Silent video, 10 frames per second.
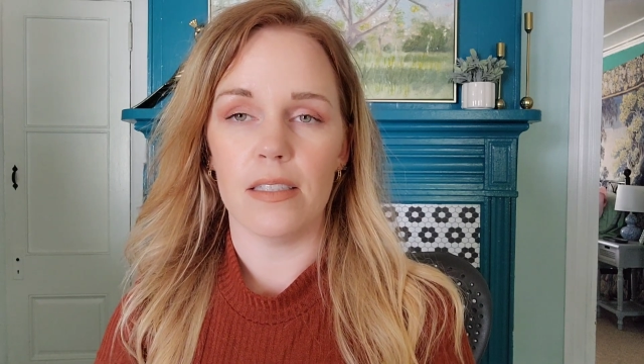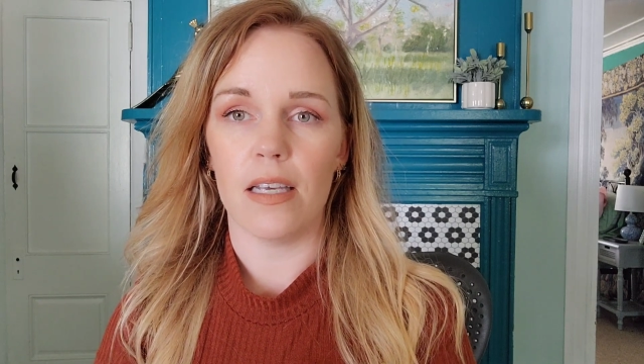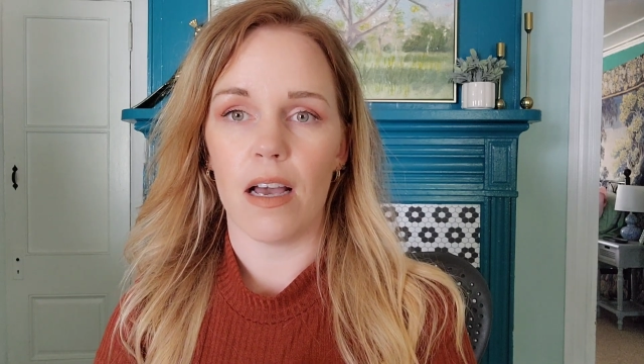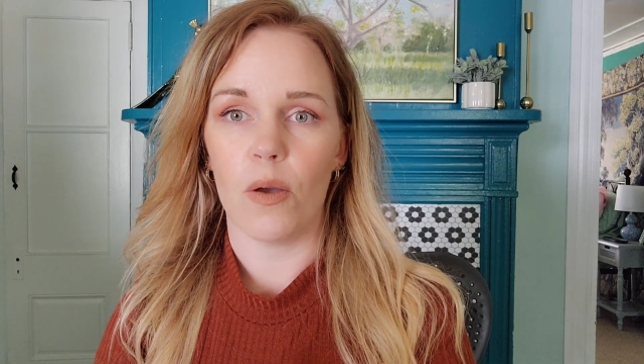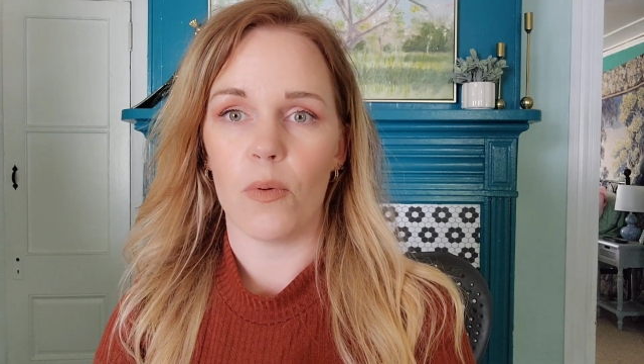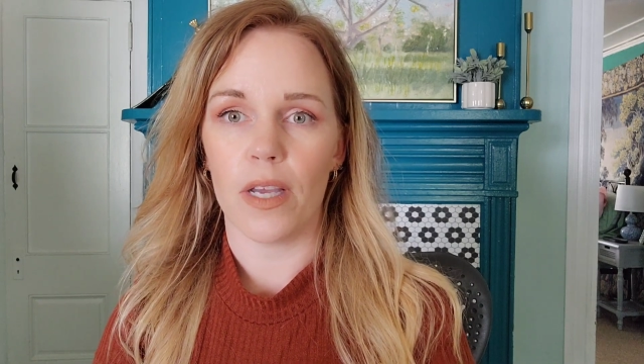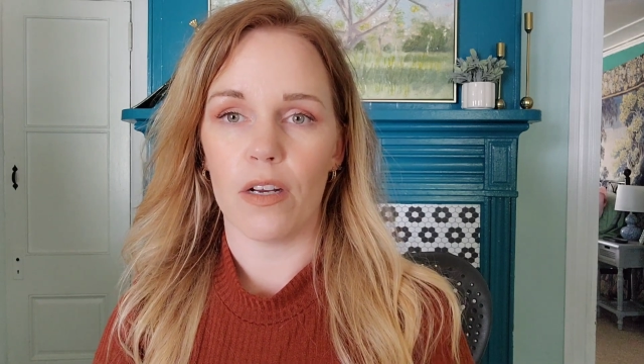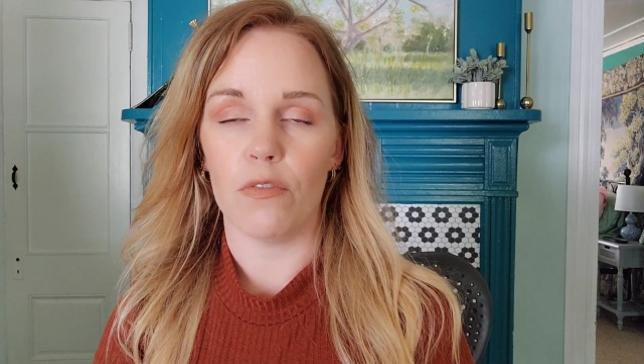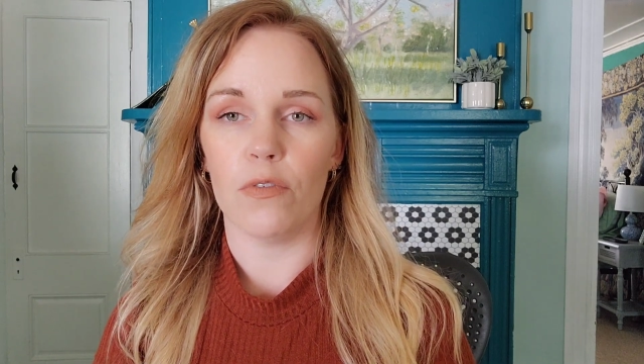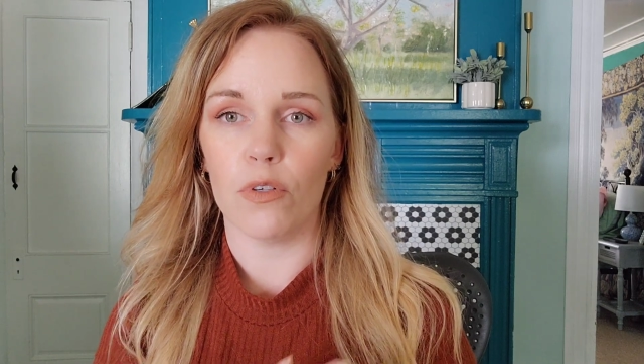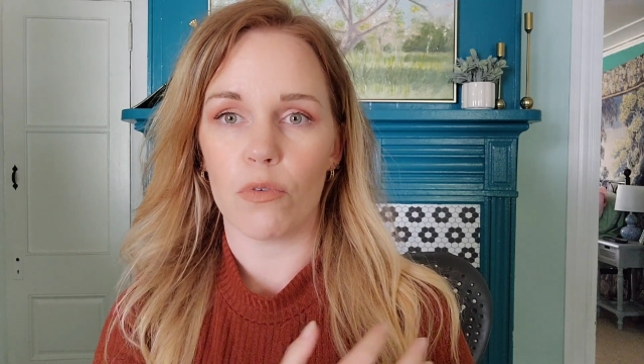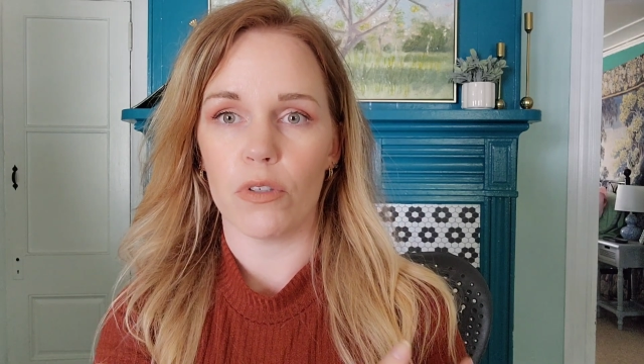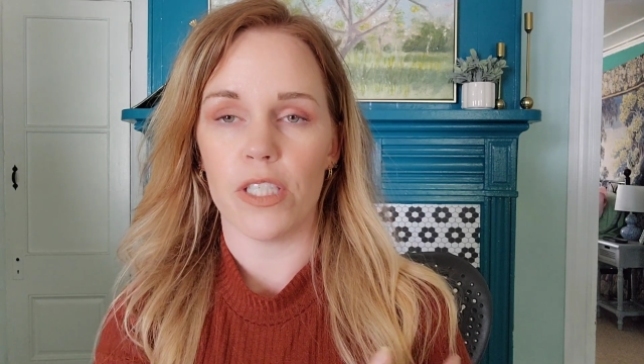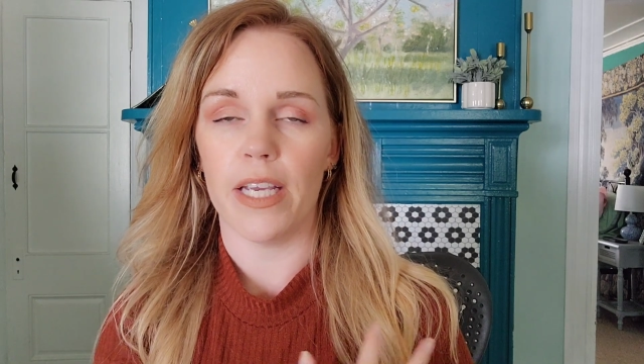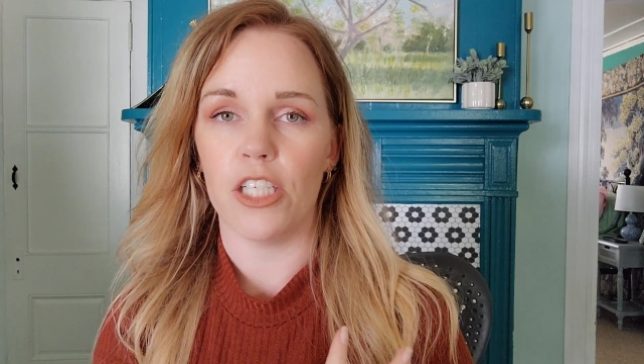I will get a full
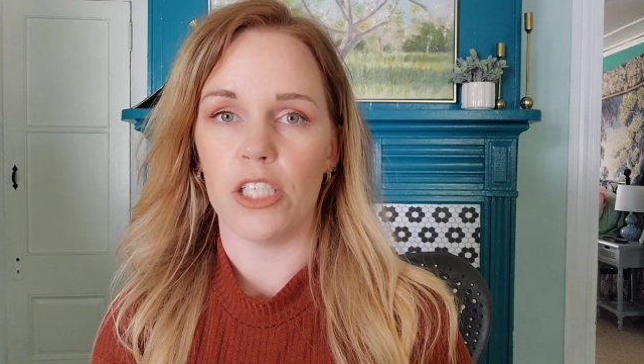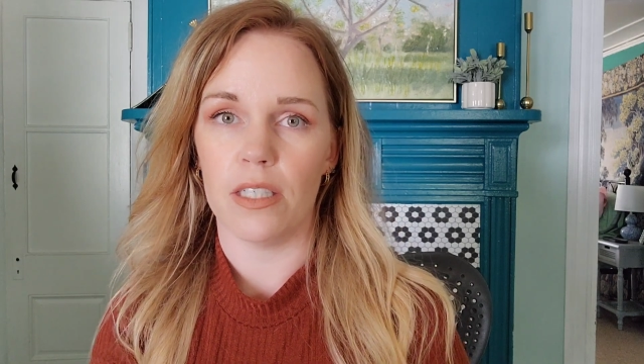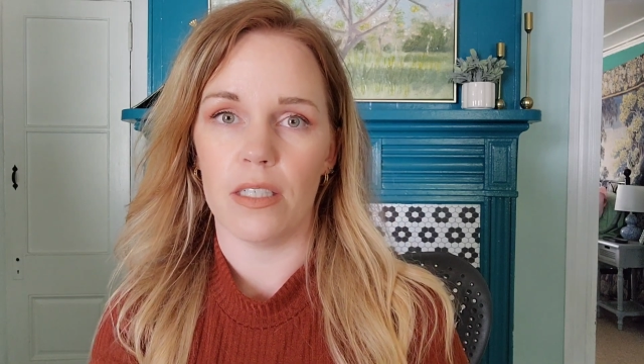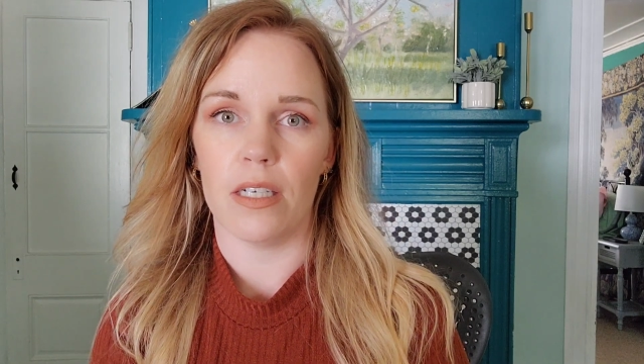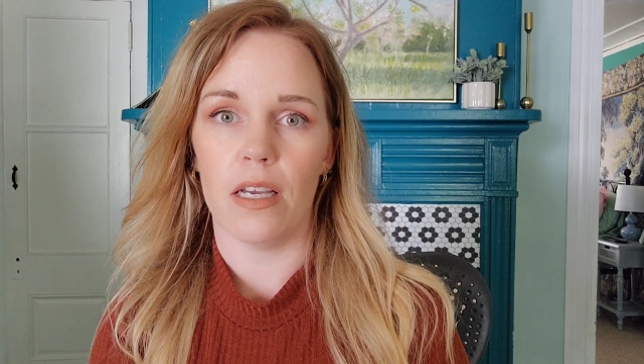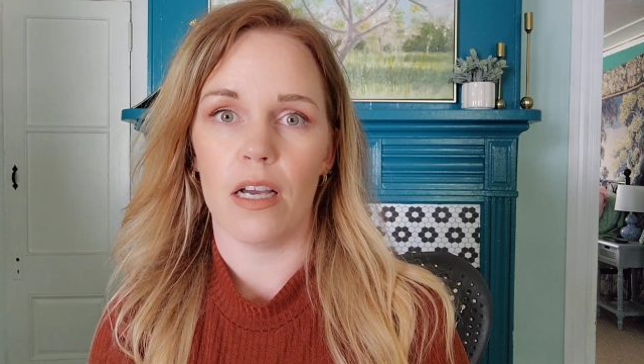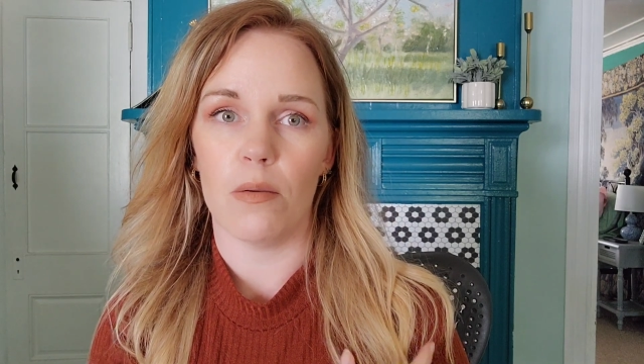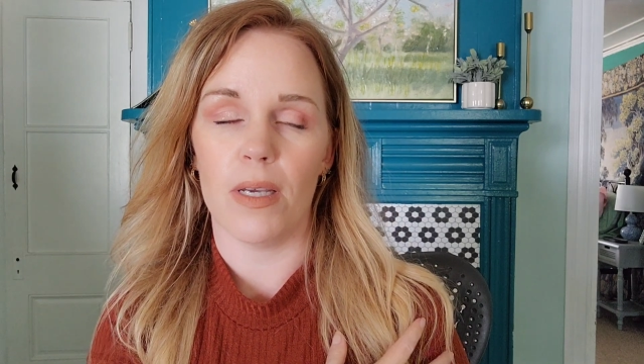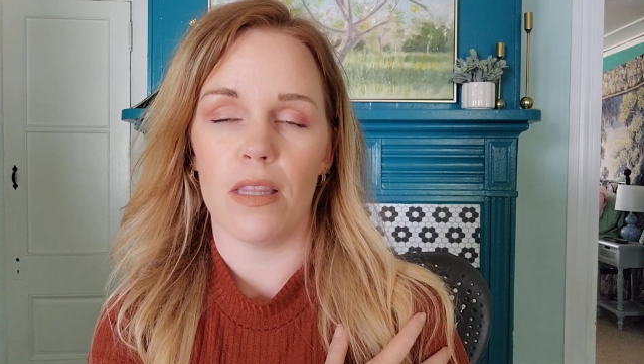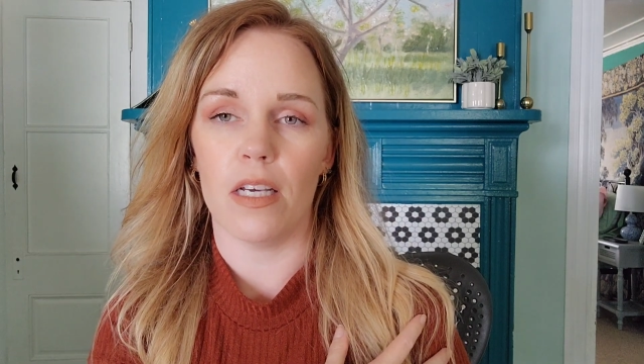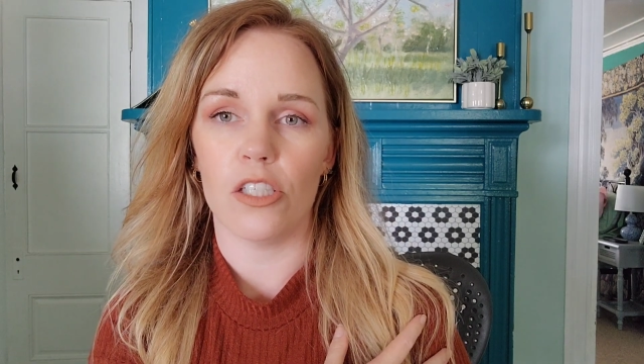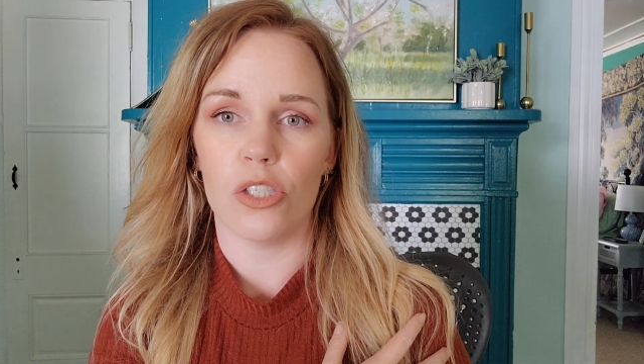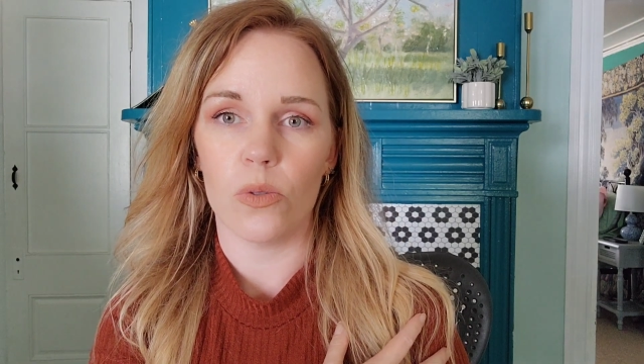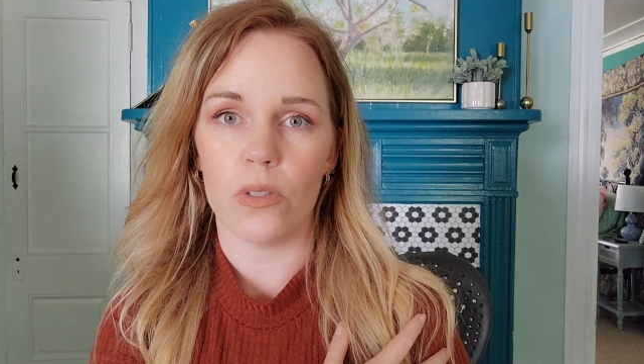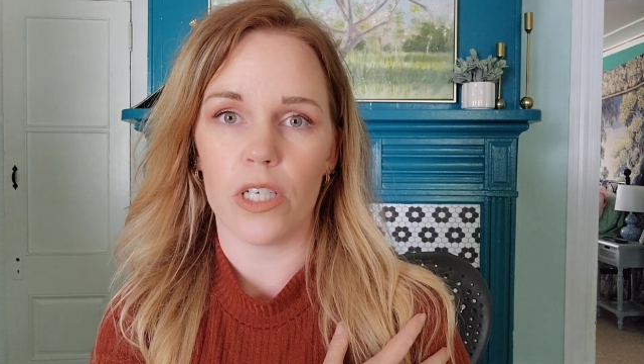rotation um, in that
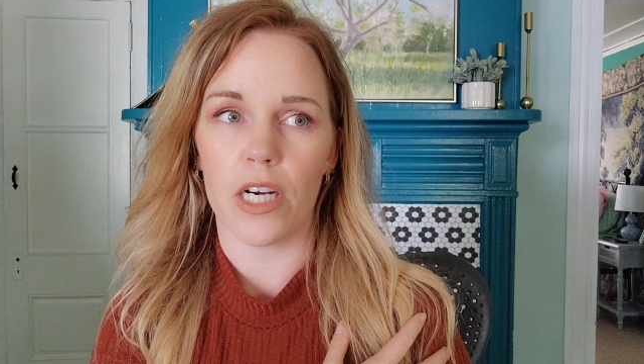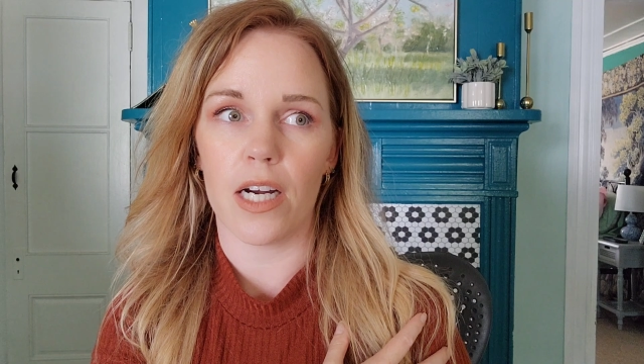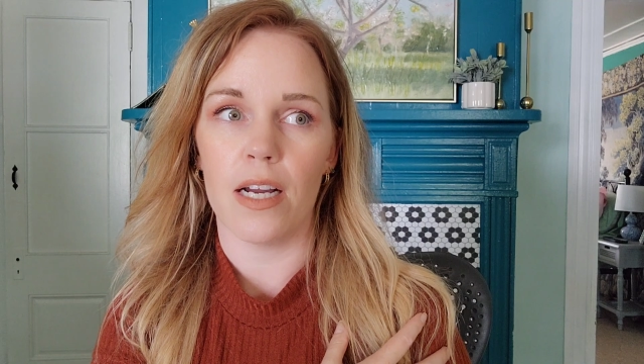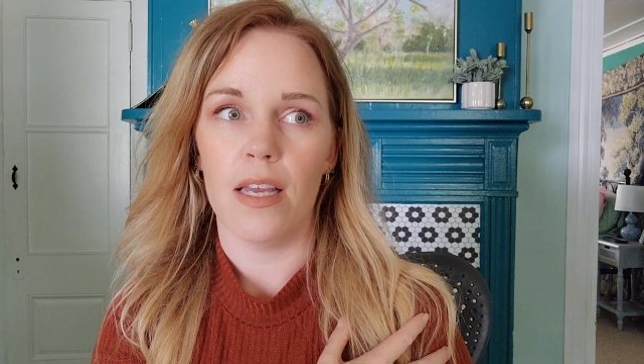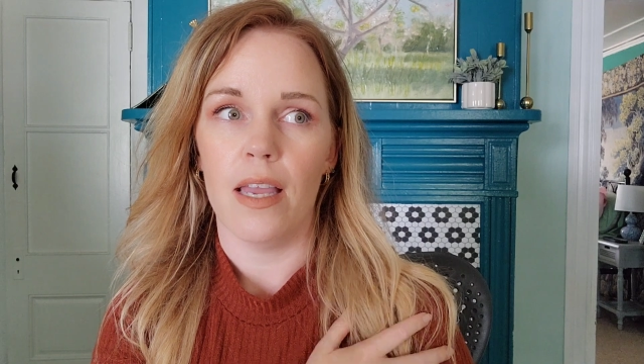shoulder,